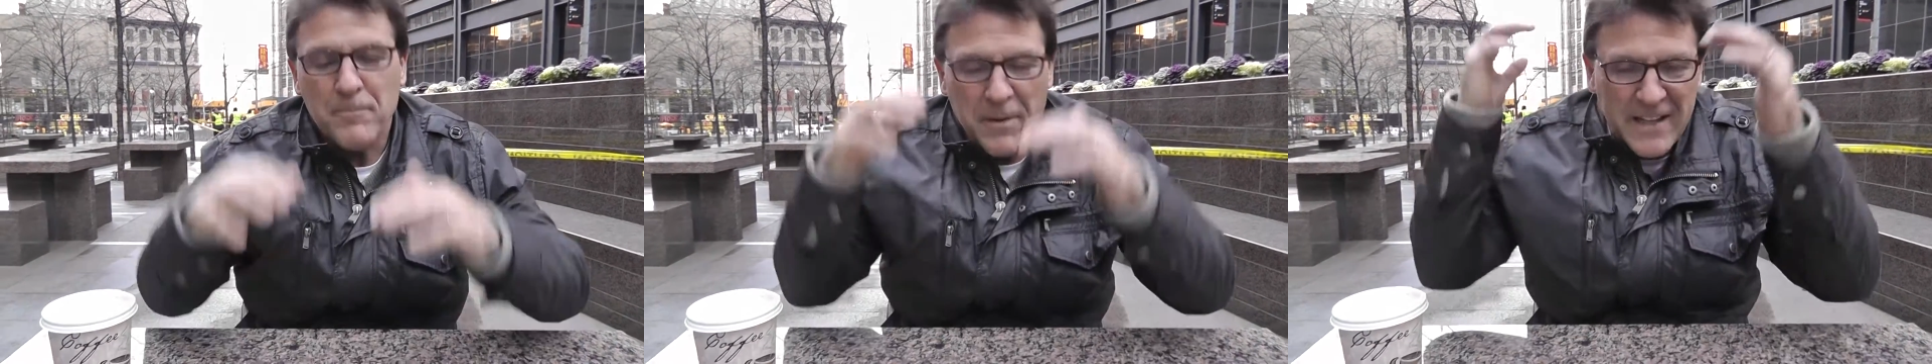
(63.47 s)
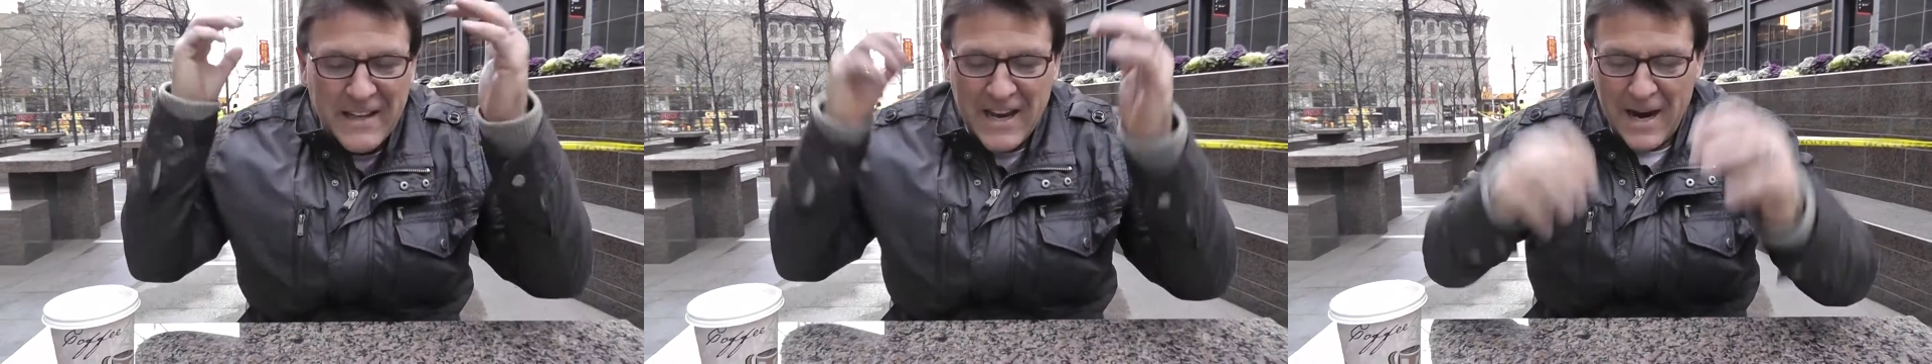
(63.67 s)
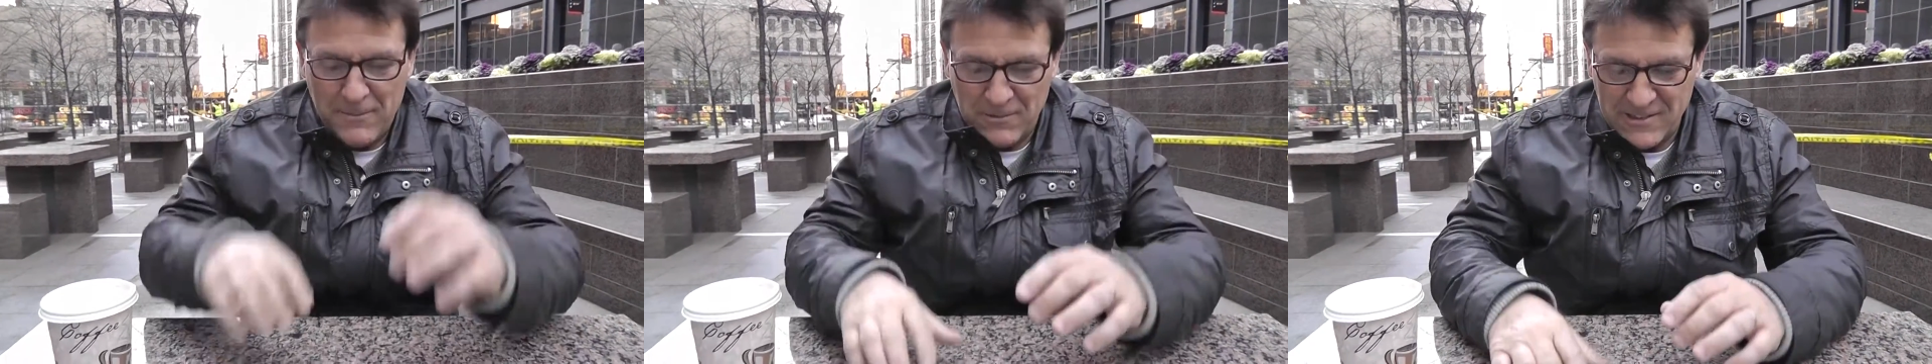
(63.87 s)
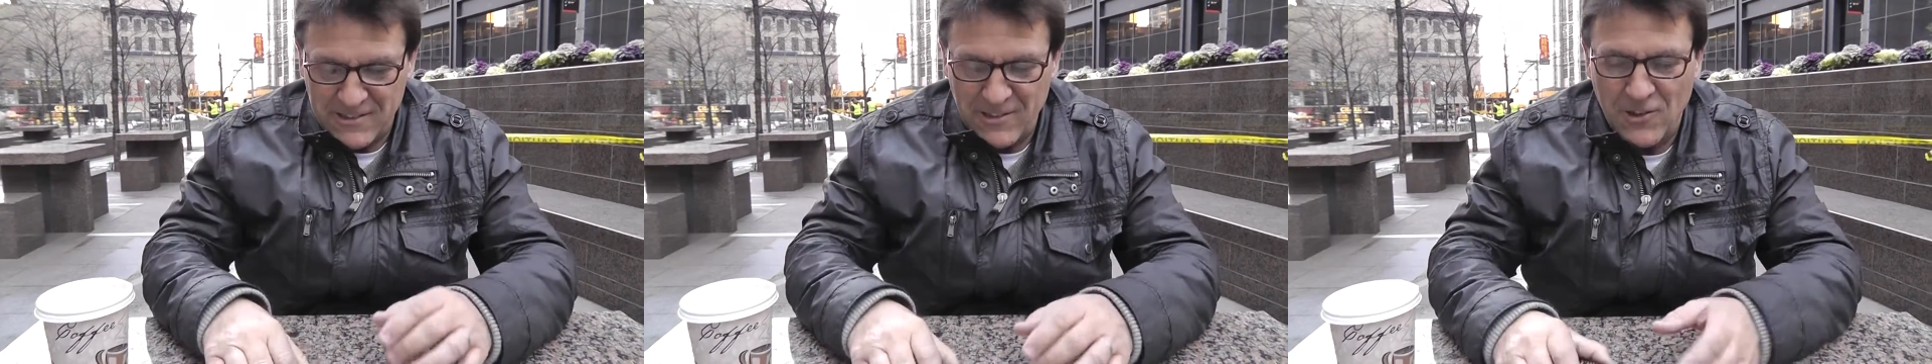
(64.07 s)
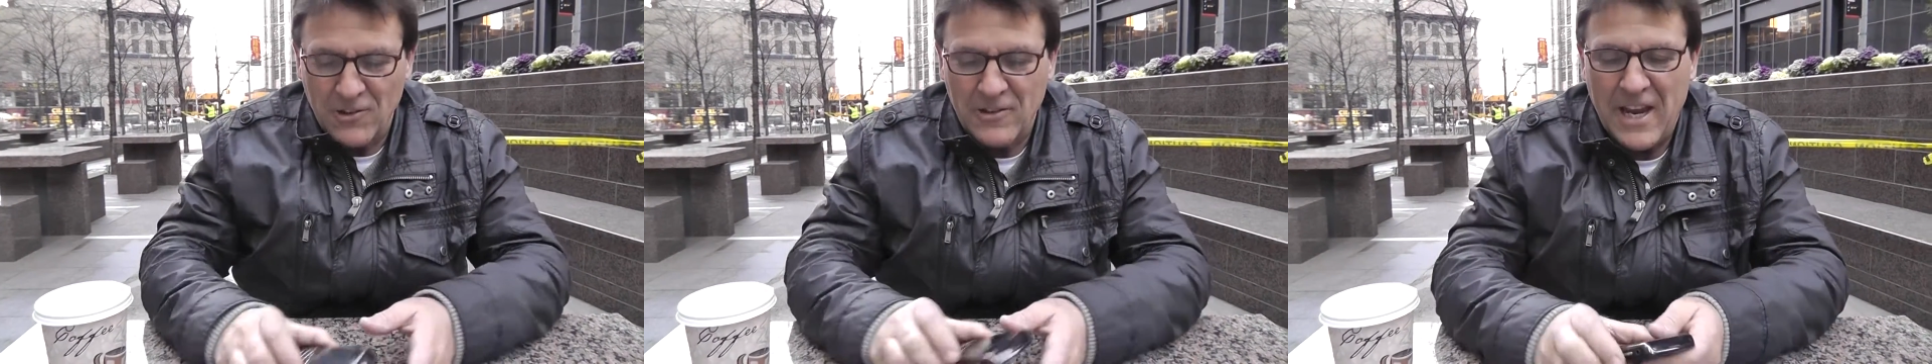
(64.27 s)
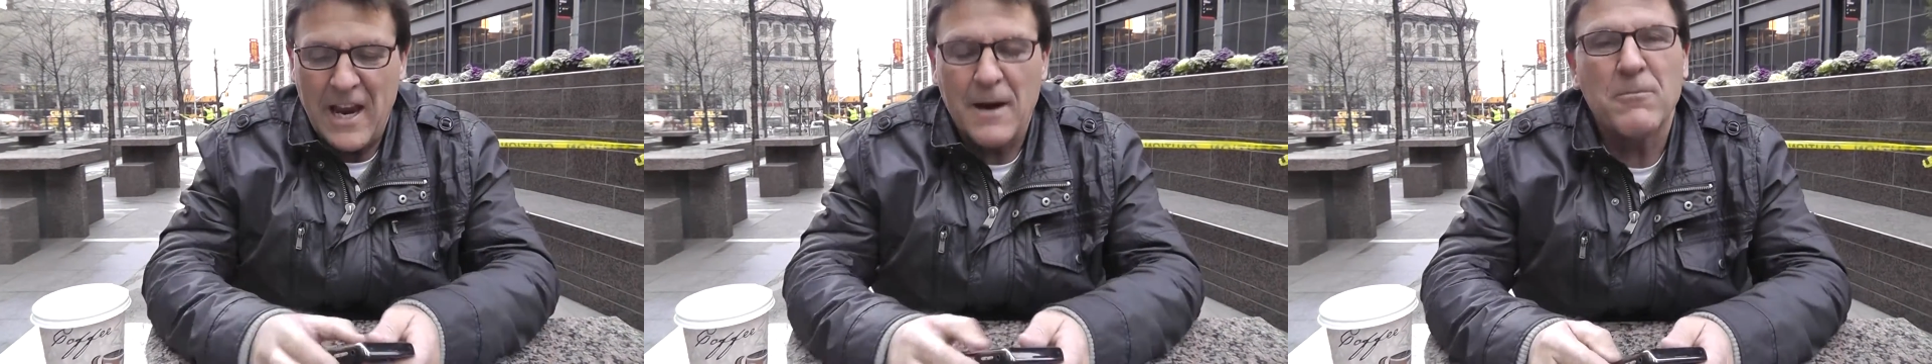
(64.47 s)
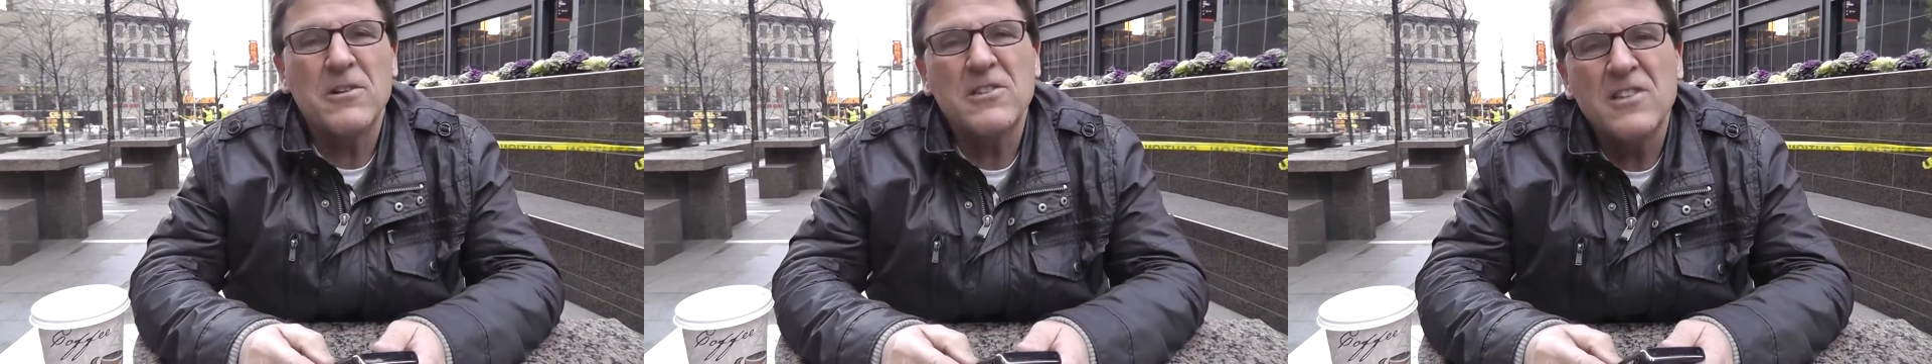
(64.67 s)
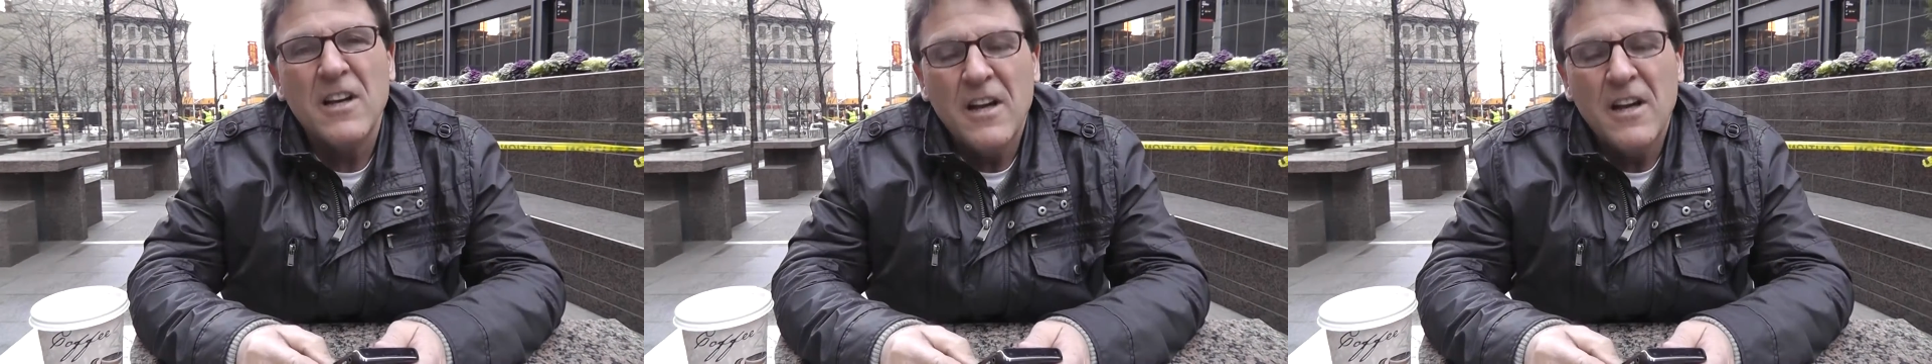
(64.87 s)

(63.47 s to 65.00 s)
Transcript: big cameras, little cameras,